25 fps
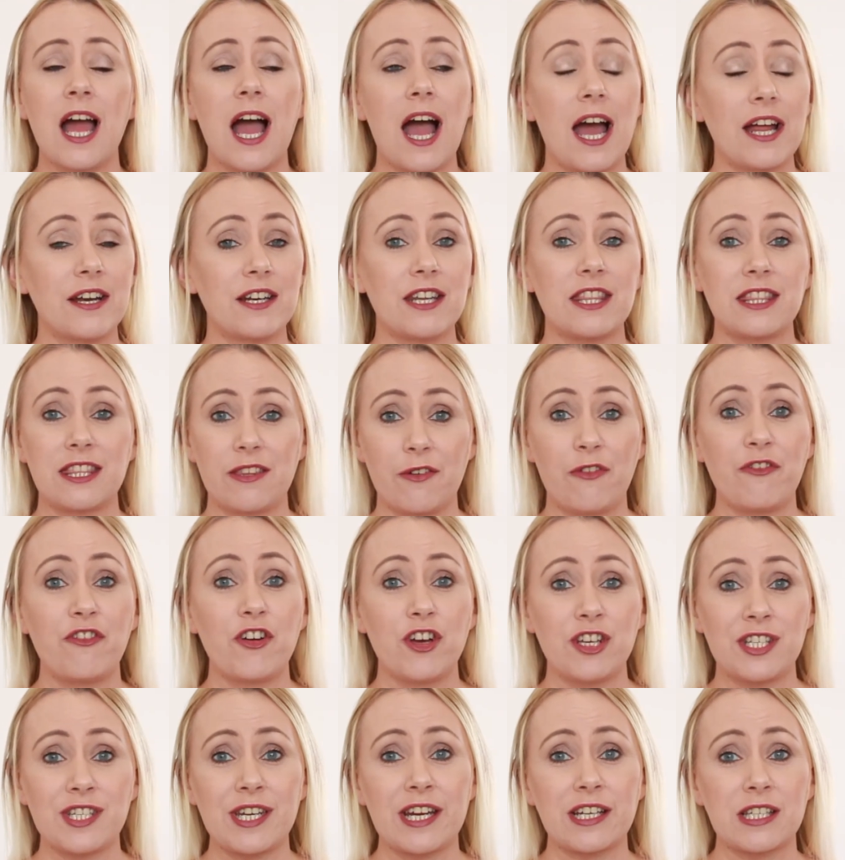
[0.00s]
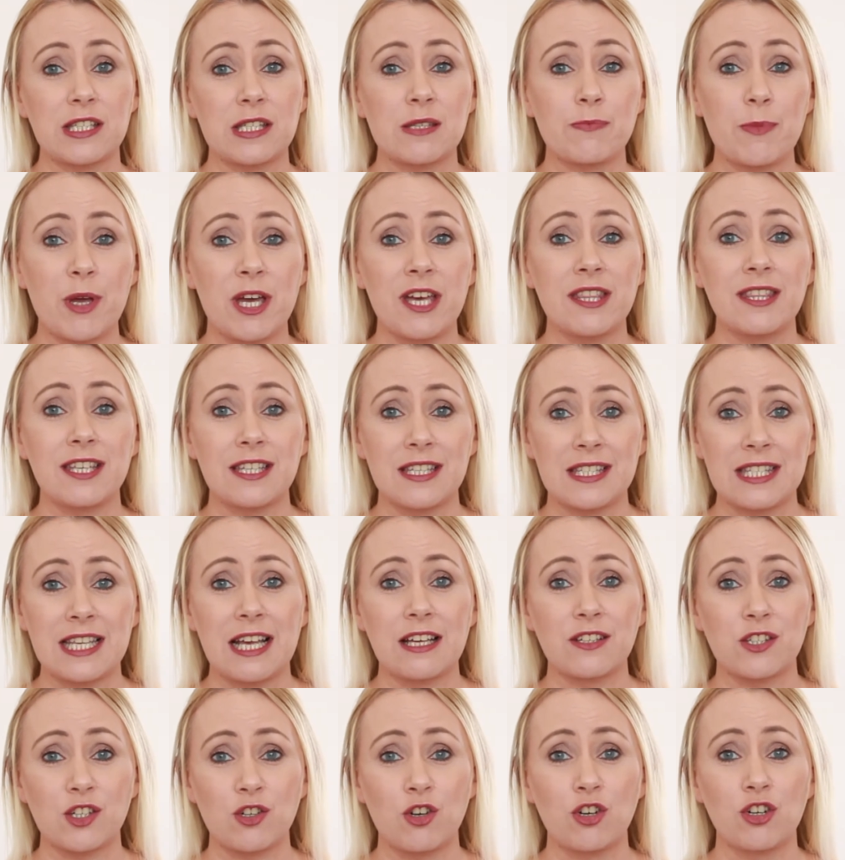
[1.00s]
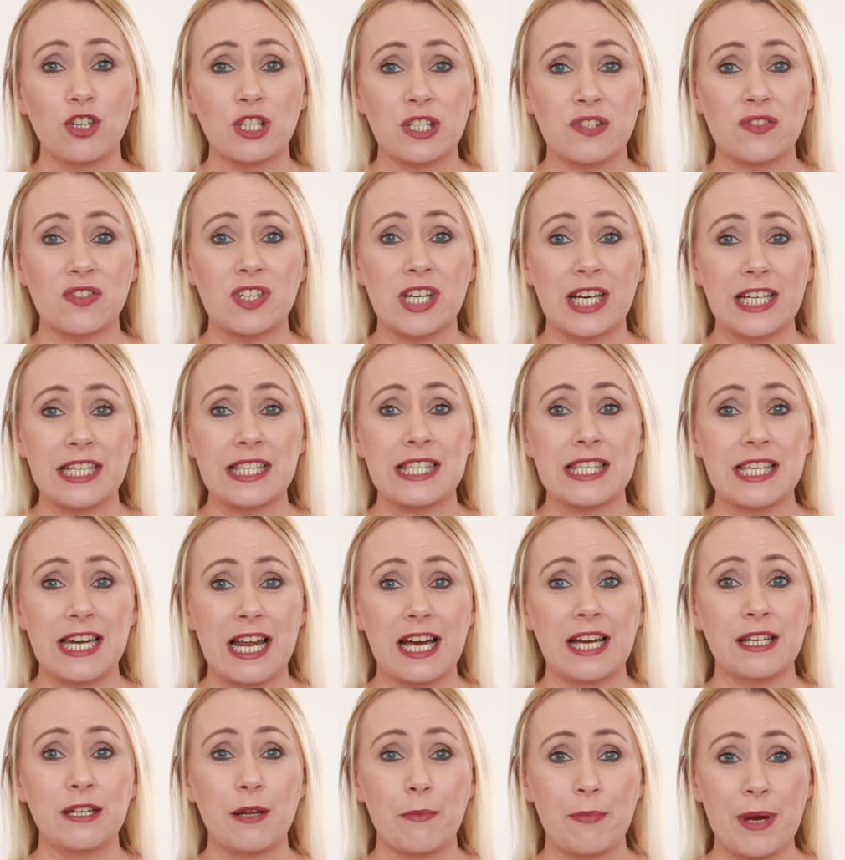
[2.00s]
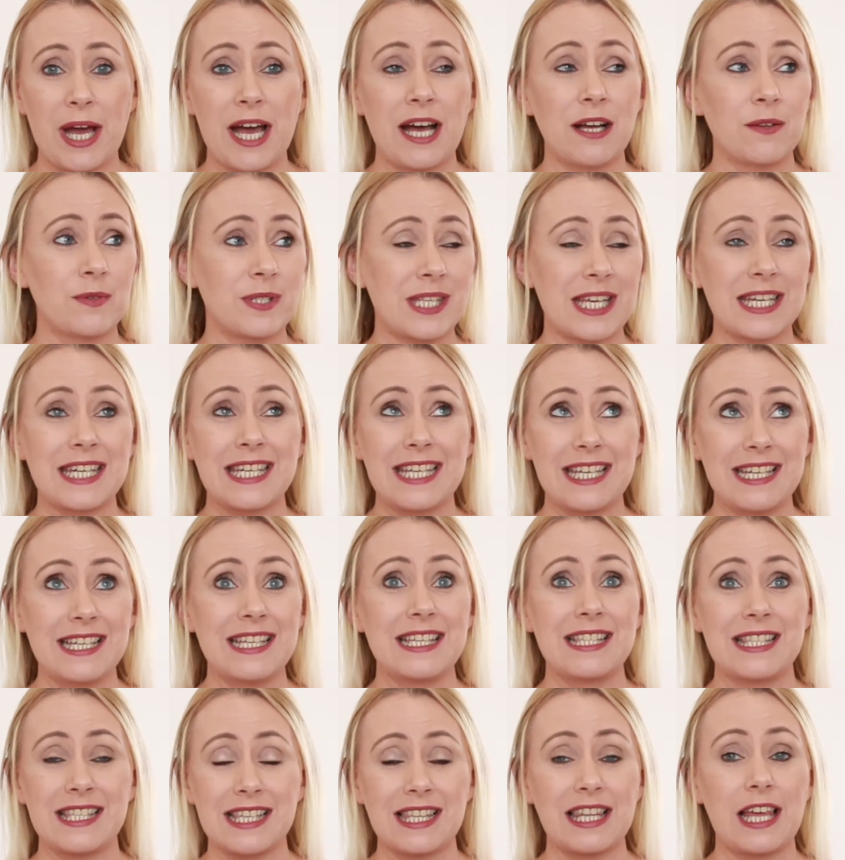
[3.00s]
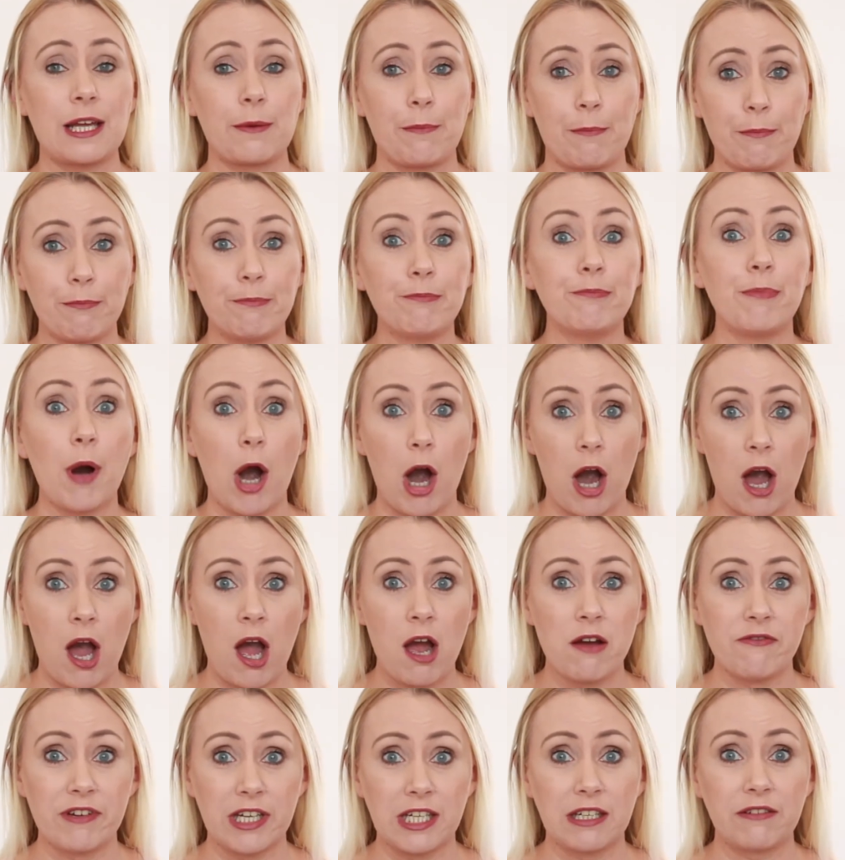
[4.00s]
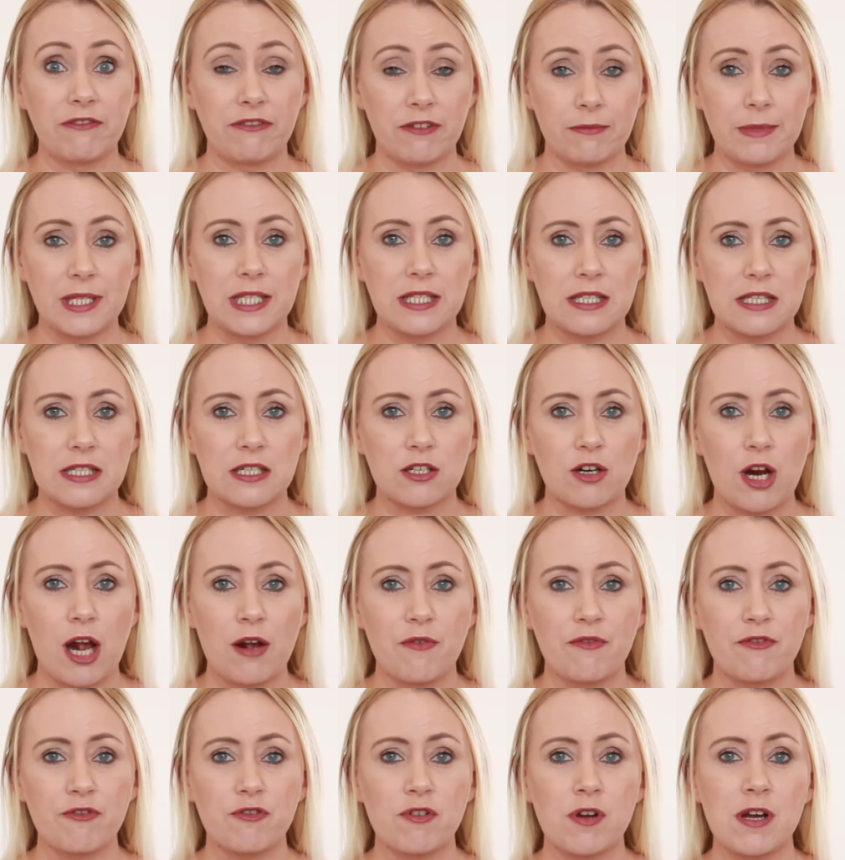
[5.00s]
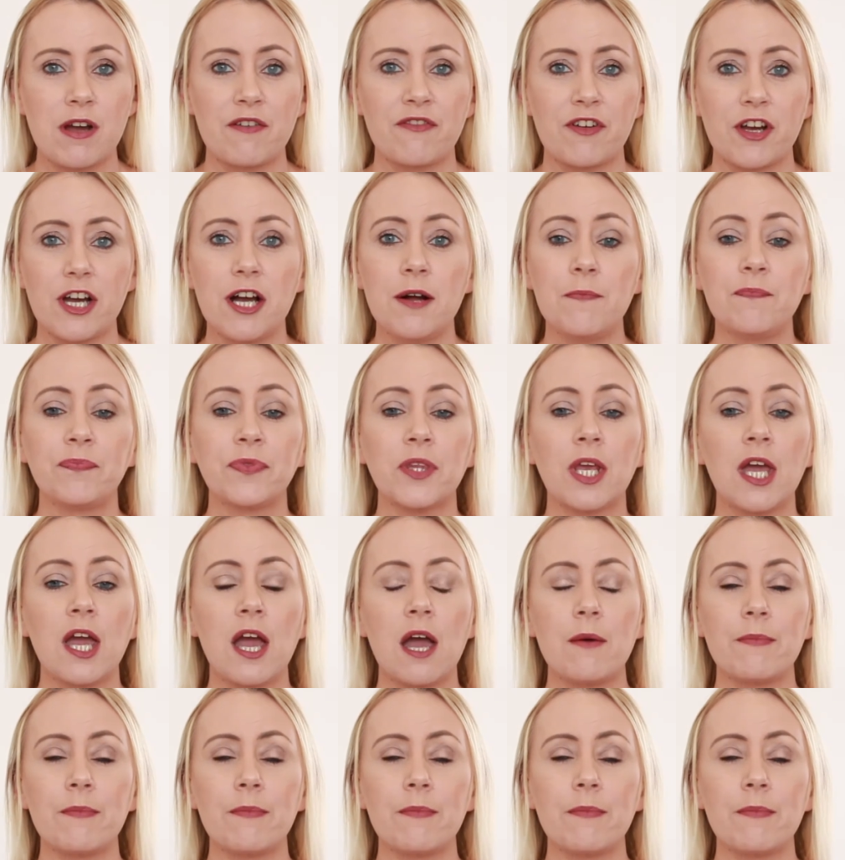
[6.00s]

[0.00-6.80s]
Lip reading: And the first expert that sells a course for £99 needs like barring from Instagram forever.